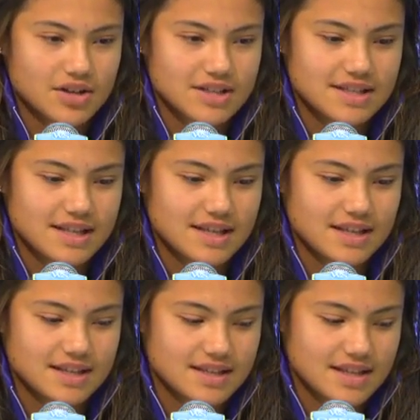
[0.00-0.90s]
and
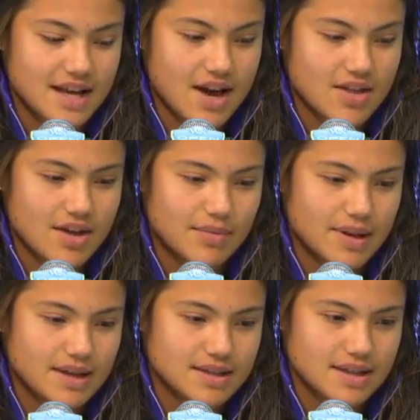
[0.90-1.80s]
see how they
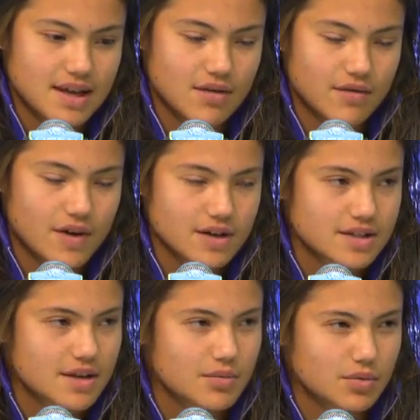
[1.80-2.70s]
play, see how
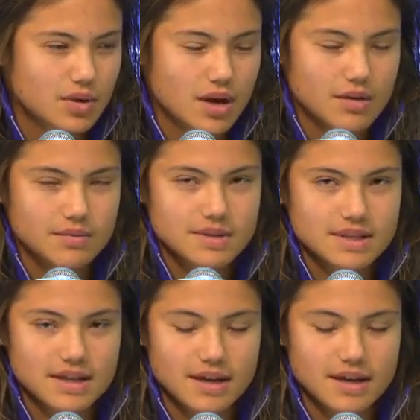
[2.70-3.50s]
fast their ball comes.